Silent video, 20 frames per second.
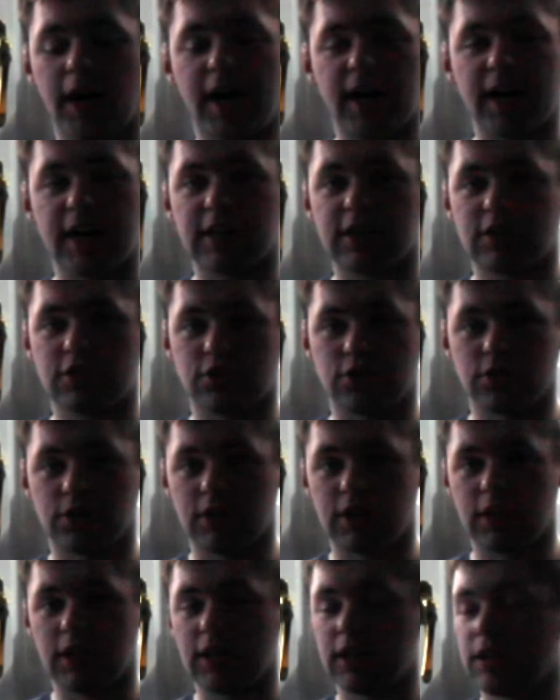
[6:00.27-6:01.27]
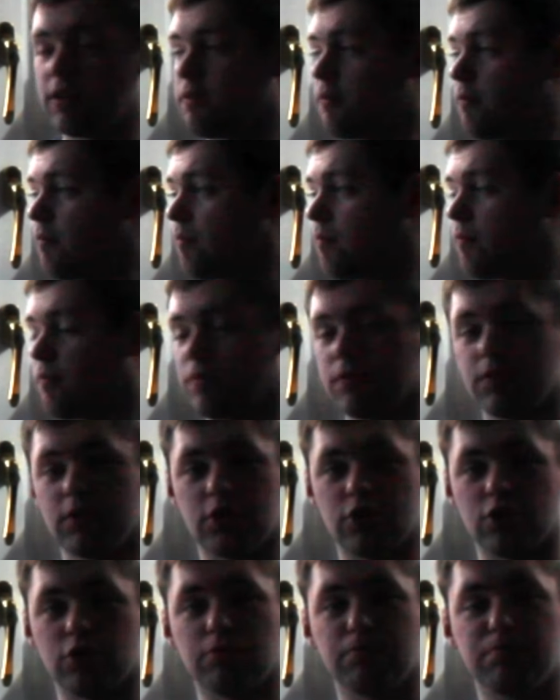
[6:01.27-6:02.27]
actually,
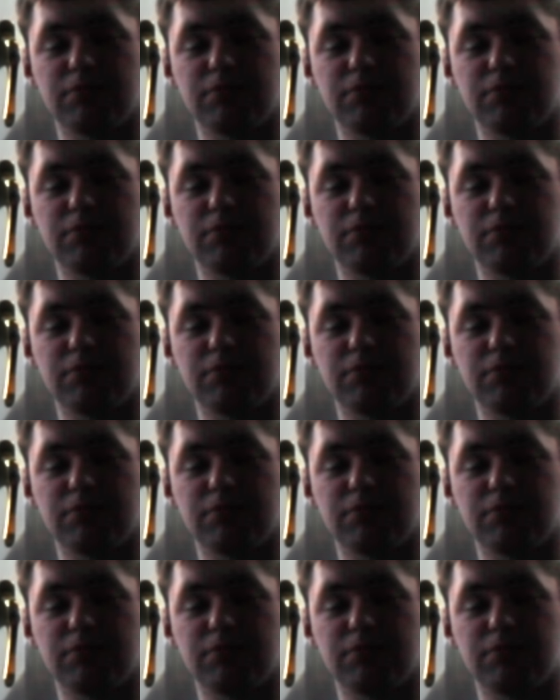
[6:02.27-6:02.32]
you know,